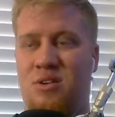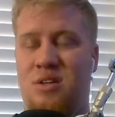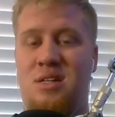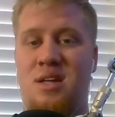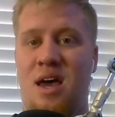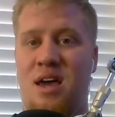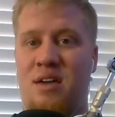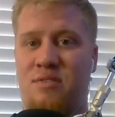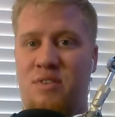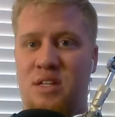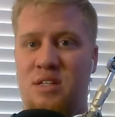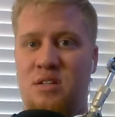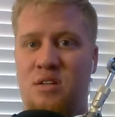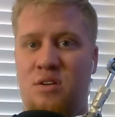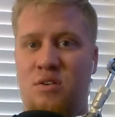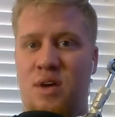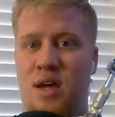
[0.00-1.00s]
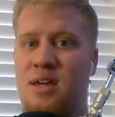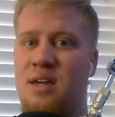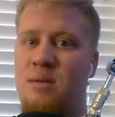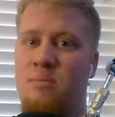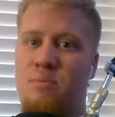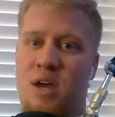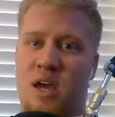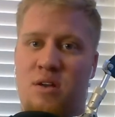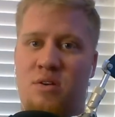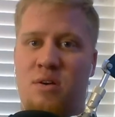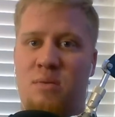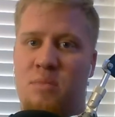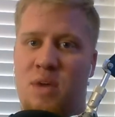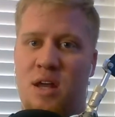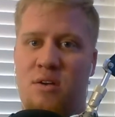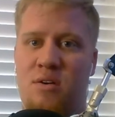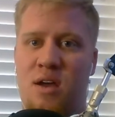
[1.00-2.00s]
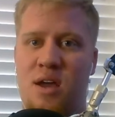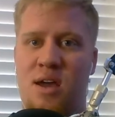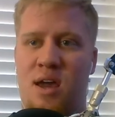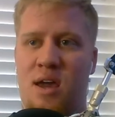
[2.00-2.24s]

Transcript: to dive into and get better and better at.